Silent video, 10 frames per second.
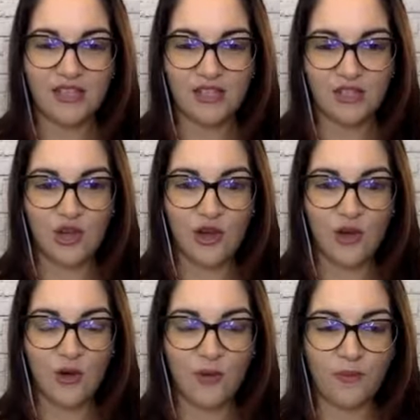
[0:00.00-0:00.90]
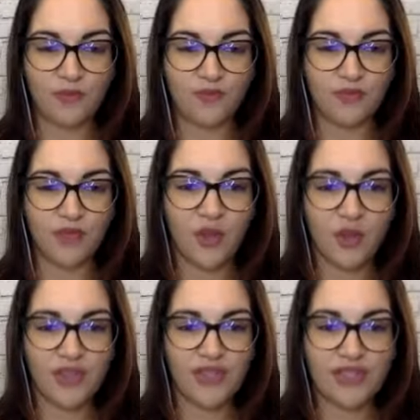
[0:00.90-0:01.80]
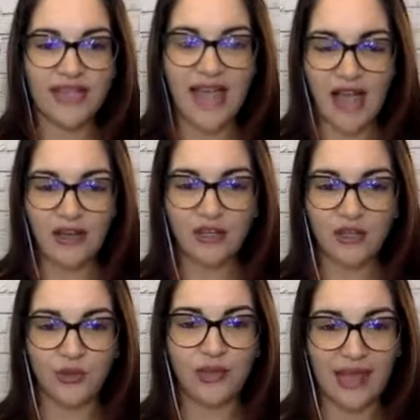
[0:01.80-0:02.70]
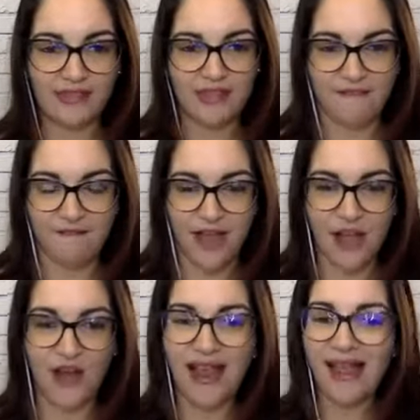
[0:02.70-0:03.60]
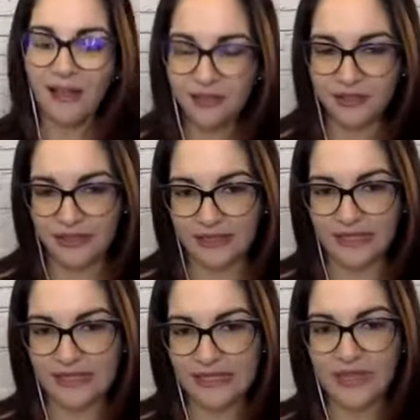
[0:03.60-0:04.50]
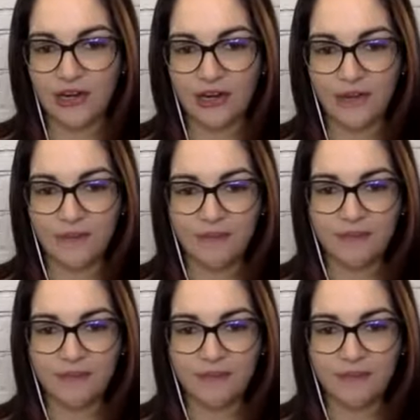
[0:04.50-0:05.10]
So the question is, how do you light that fire healthily this year